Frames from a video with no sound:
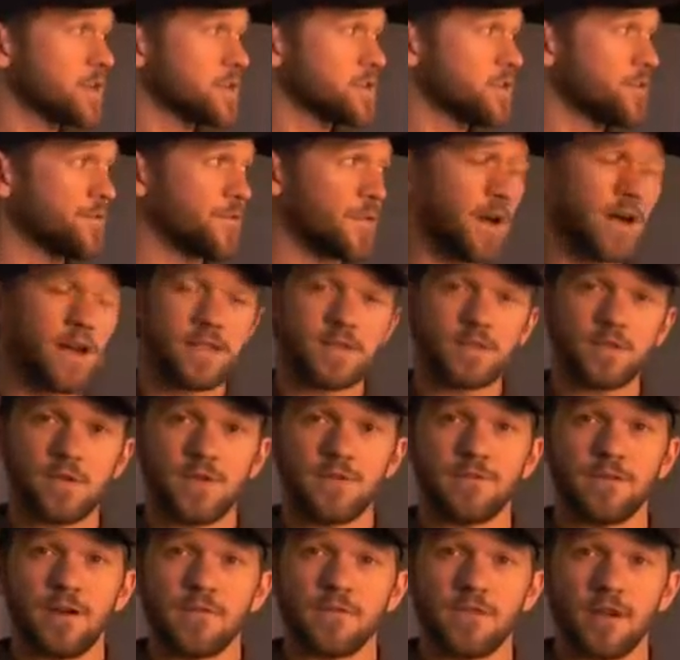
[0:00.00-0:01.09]
to fly
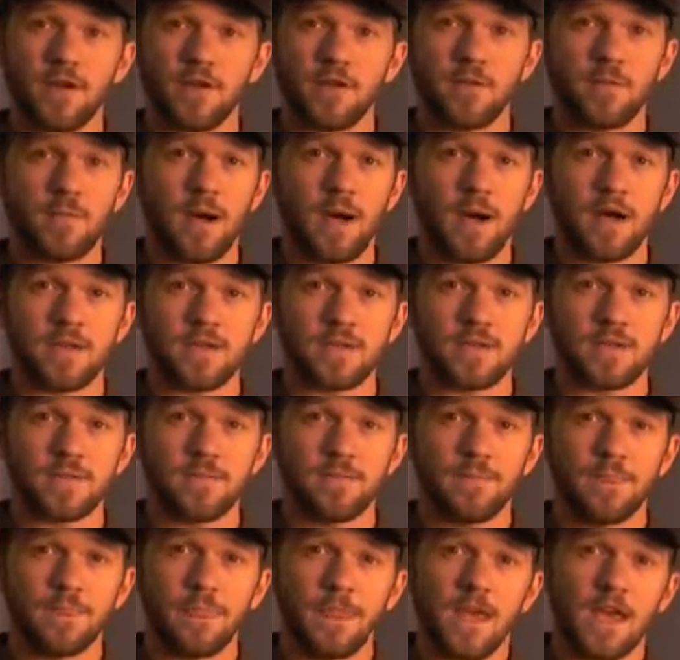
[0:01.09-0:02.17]
25 nautical miles.
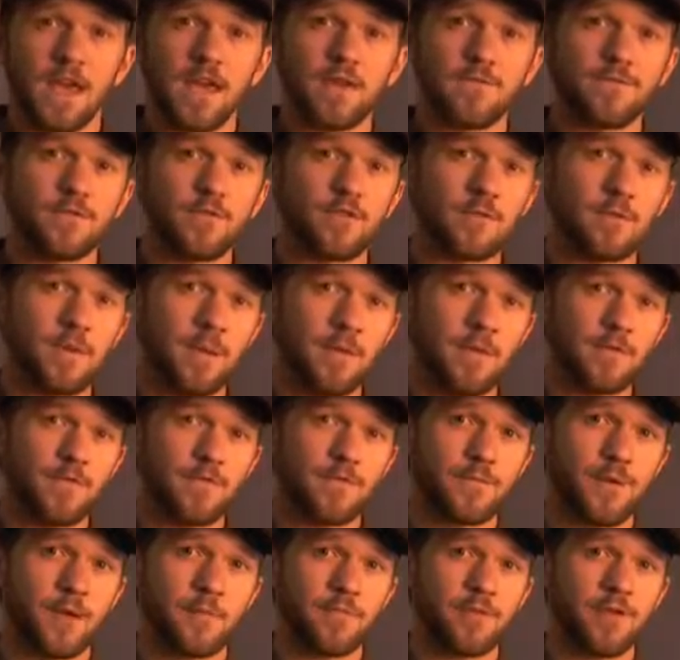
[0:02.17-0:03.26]
If you remember
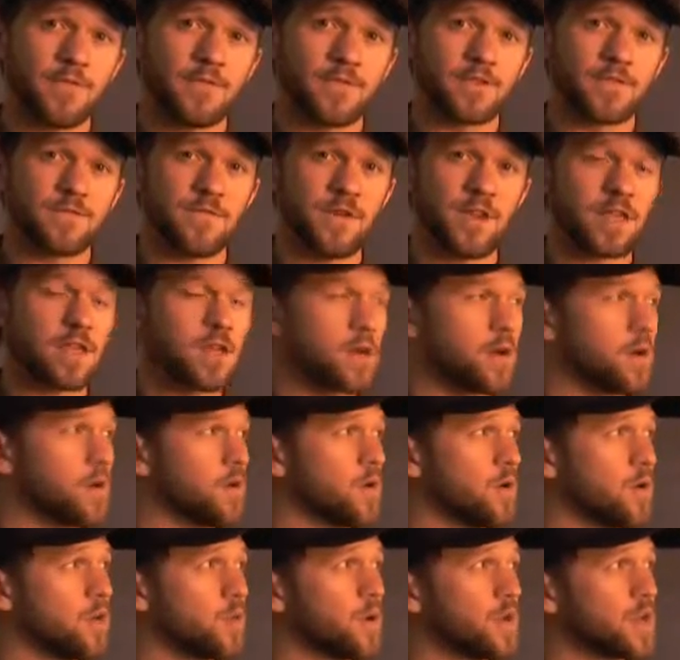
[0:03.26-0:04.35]
from our previous video,
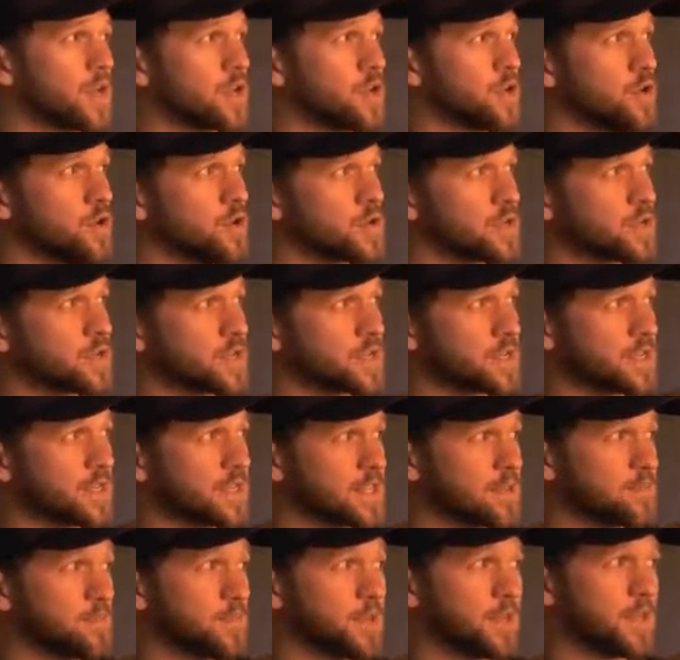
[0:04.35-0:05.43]
we can use our distance,
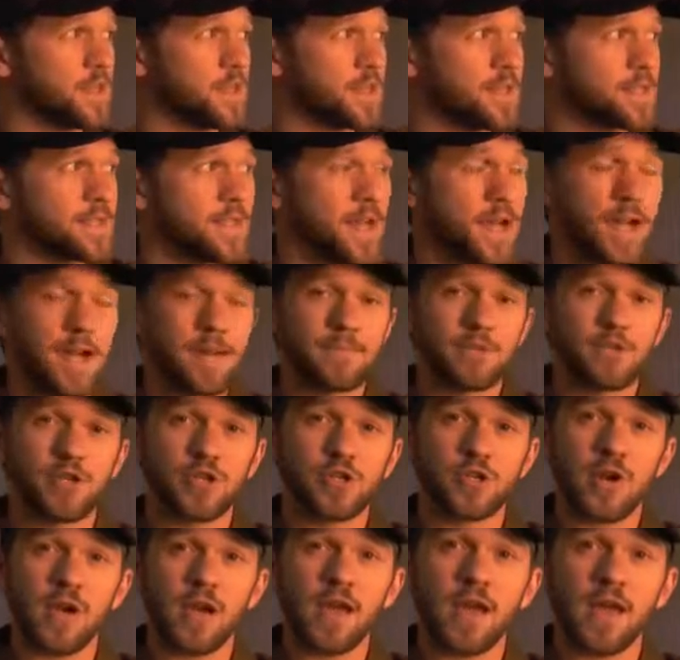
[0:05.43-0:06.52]
speed, and time
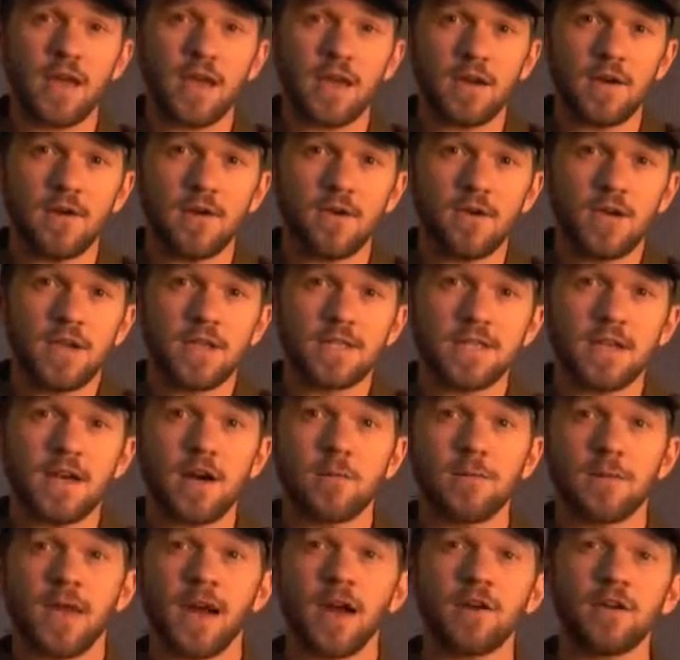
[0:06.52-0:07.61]
triangle to
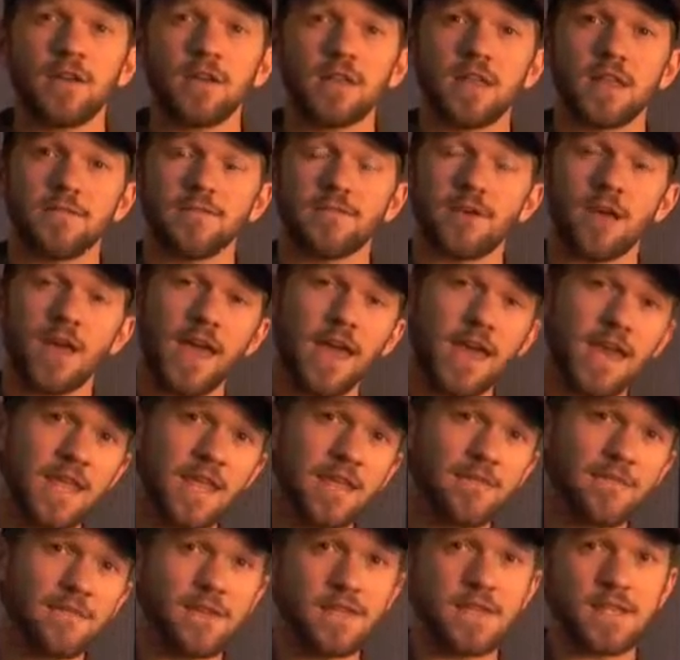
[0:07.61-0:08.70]
help calculate for
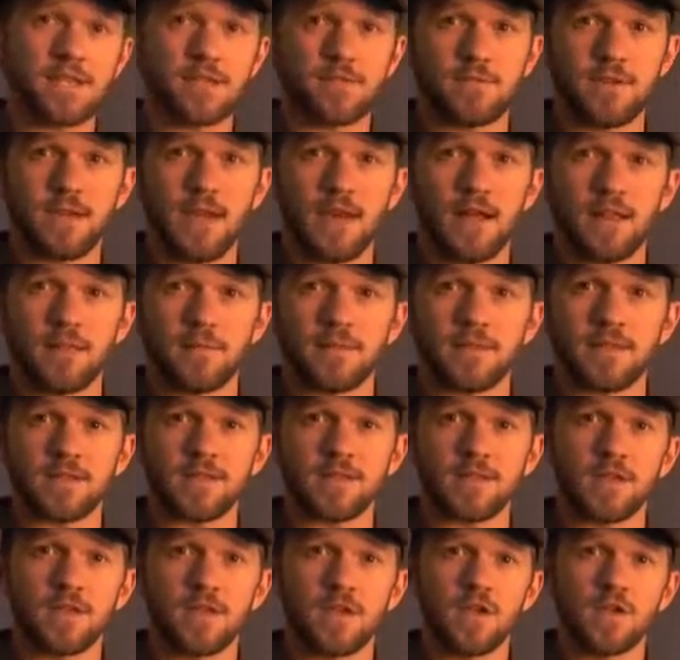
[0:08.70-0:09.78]
any of these three
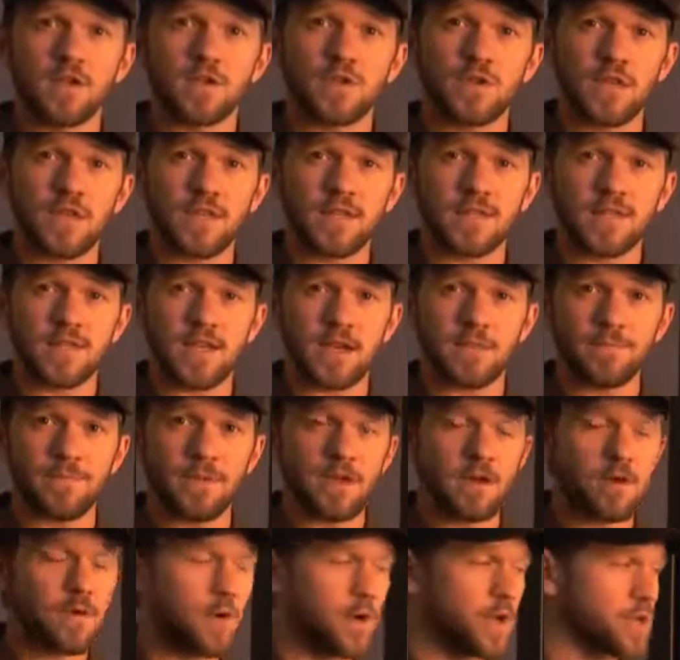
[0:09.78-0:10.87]
elements. So let's set up the
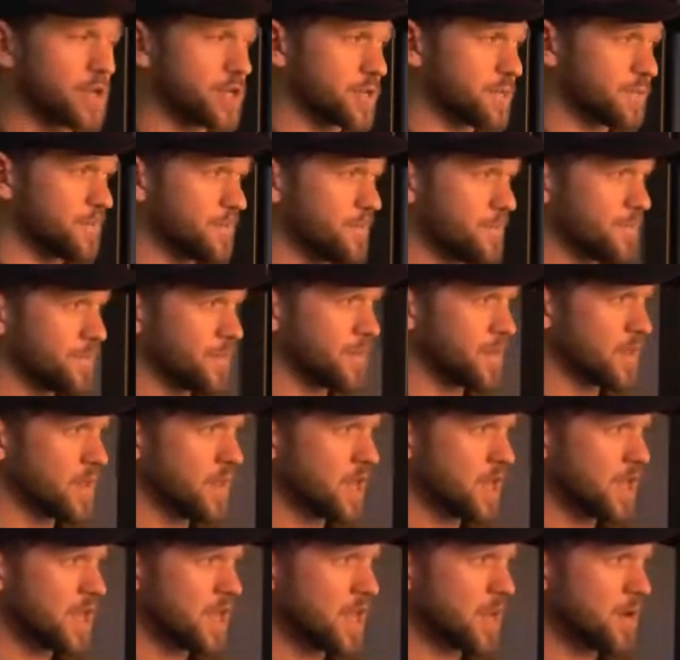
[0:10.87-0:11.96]
equation.
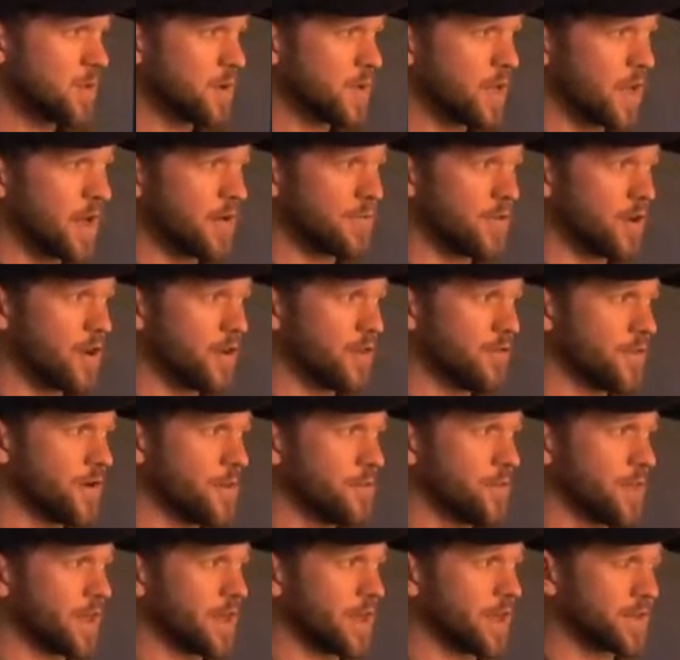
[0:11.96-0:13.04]
Here we have all of our
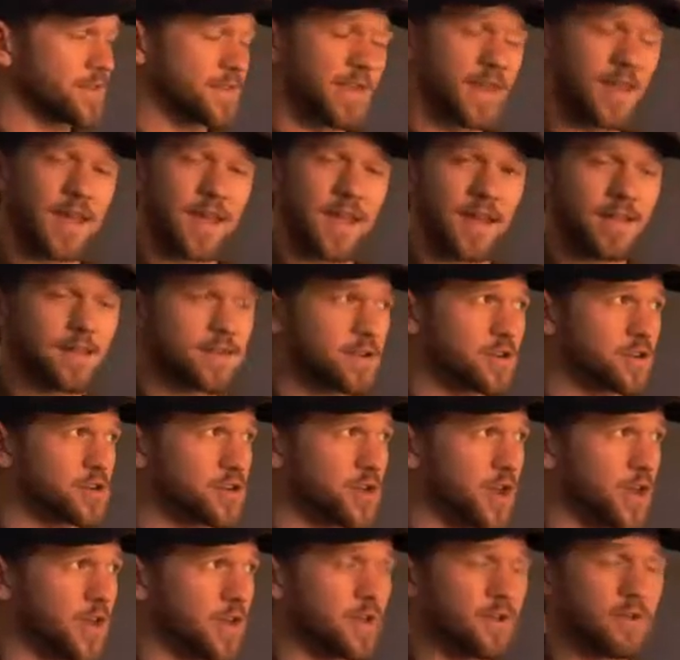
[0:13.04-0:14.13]
blanks, and as our
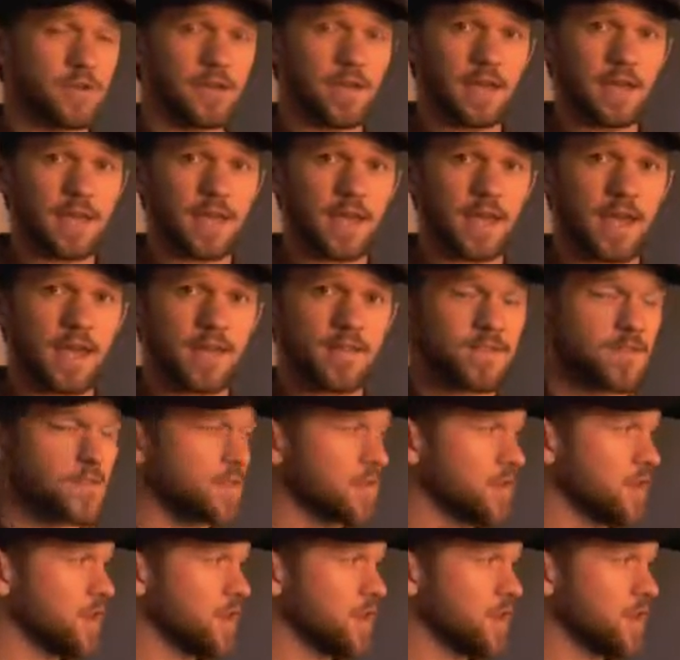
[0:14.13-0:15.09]
triangle indicates,